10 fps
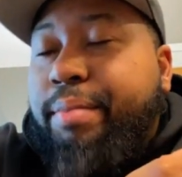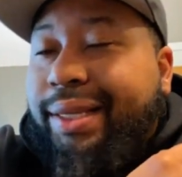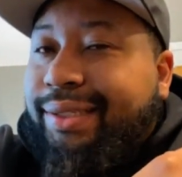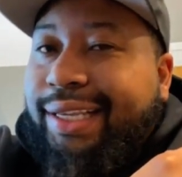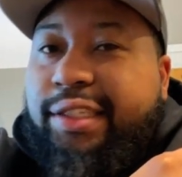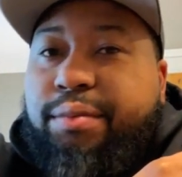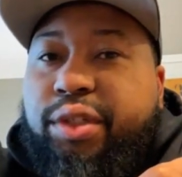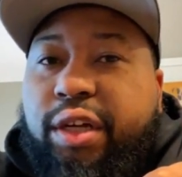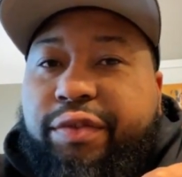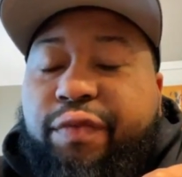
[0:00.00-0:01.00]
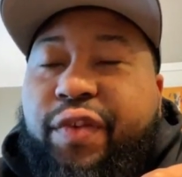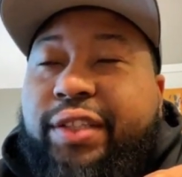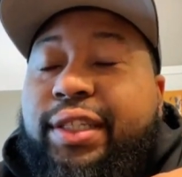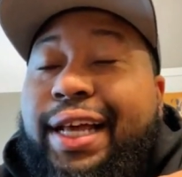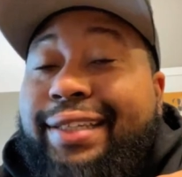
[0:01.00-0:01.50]
Man, take some
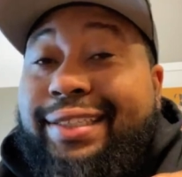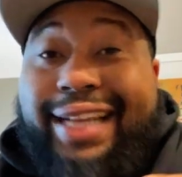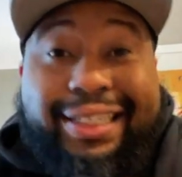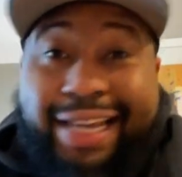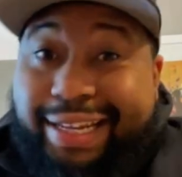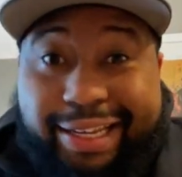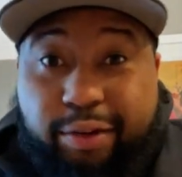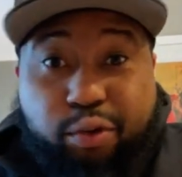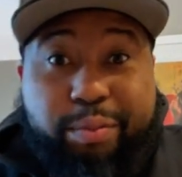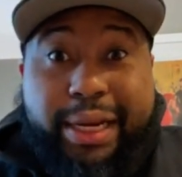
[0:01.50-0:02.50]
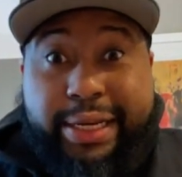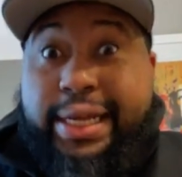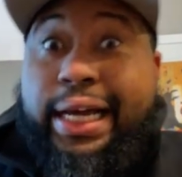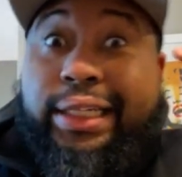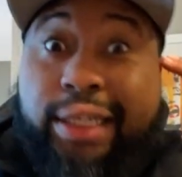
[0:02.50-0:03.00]
self-defense classes. Not that nigga who'll be like,
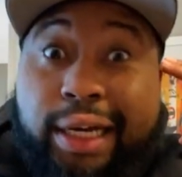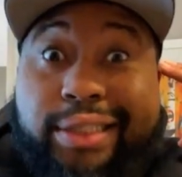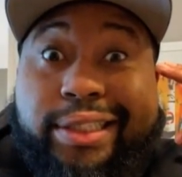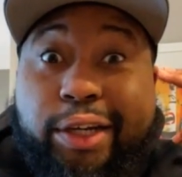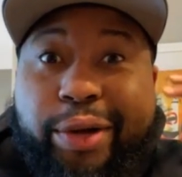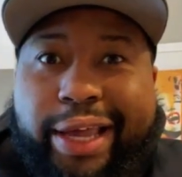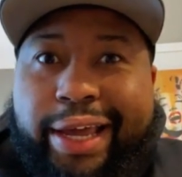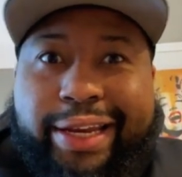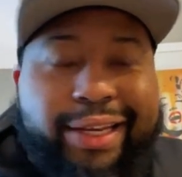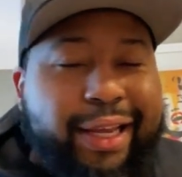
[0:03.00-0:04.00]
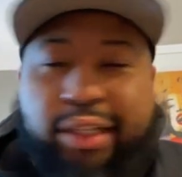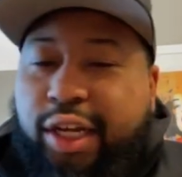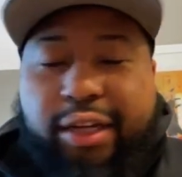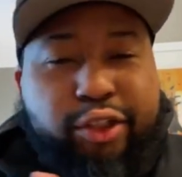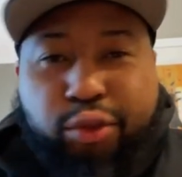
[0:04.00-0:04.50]
they got the gun to your head and like,
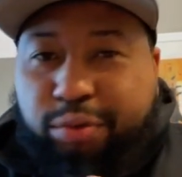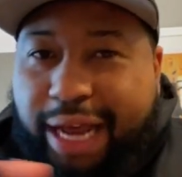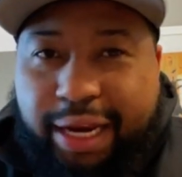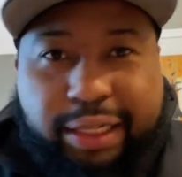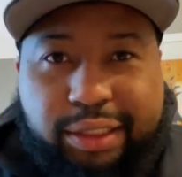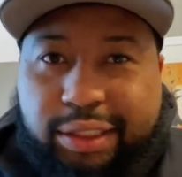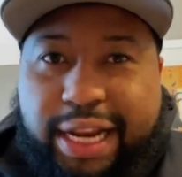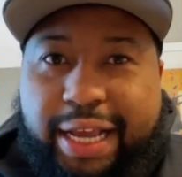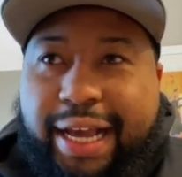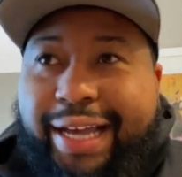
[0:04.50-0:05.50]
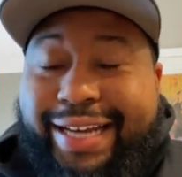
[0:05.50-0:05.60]
nah, do not listen to that guy.